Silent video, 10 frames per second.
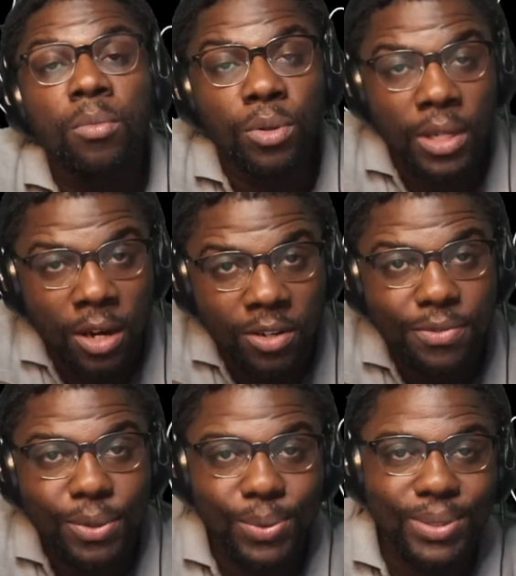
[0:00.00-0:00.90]
put down the
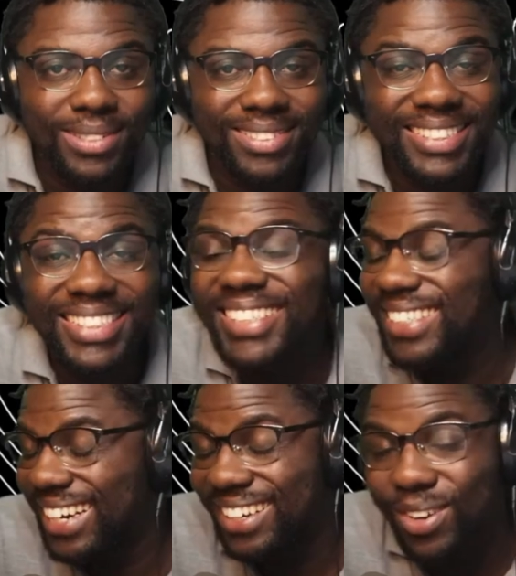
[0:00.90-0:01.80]
food
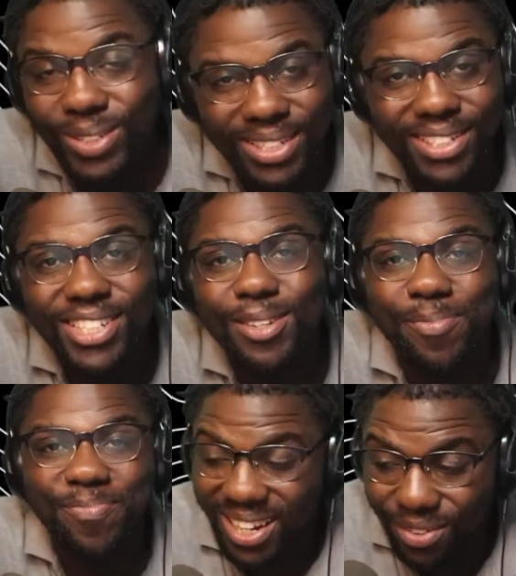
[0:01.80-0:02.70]
and go to the gym.
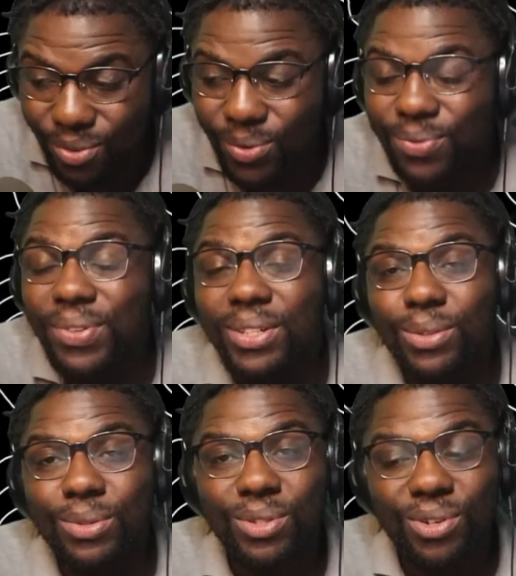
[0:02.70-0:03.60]
If you feel
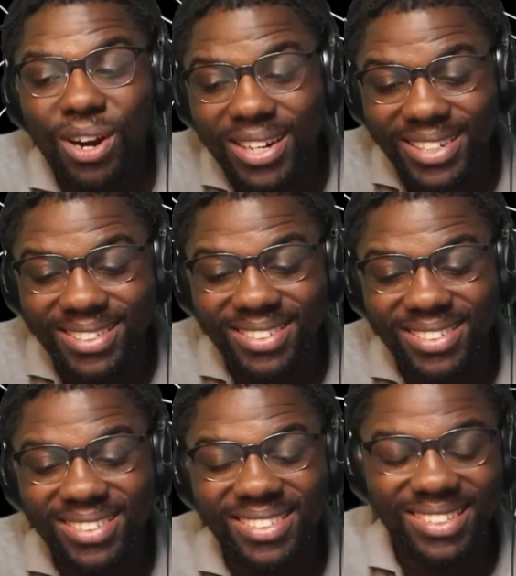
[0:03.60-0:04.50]
too scrawny,
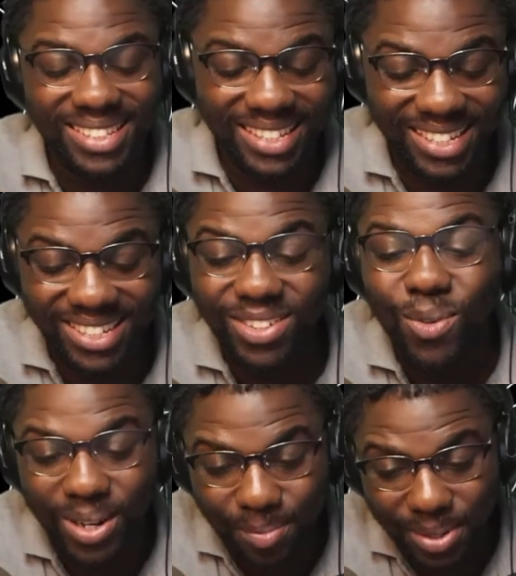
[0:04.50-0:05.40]
you
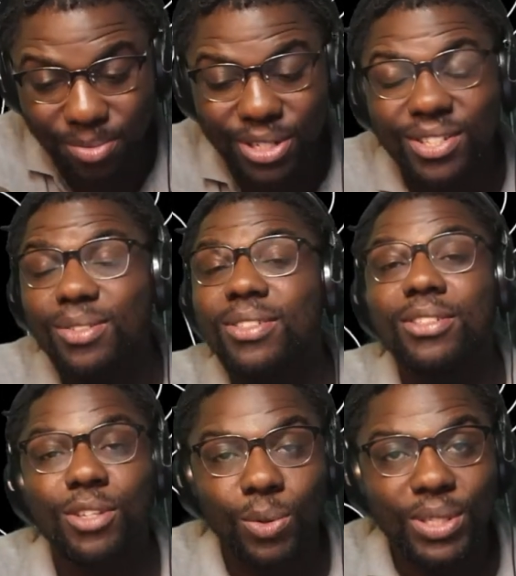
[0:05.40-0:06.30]
want to build muscle,
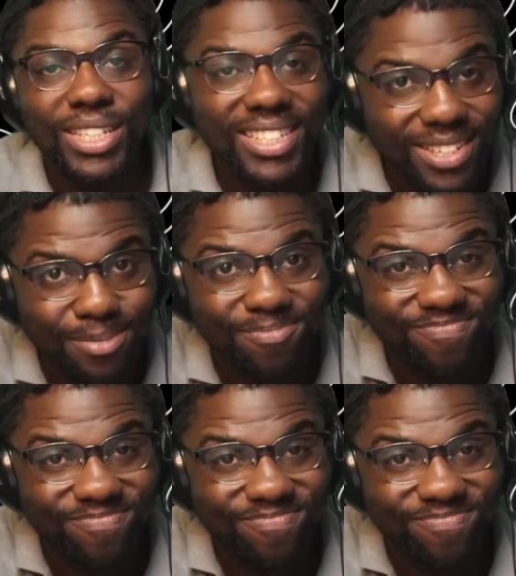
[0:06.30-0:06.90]
go to the gym.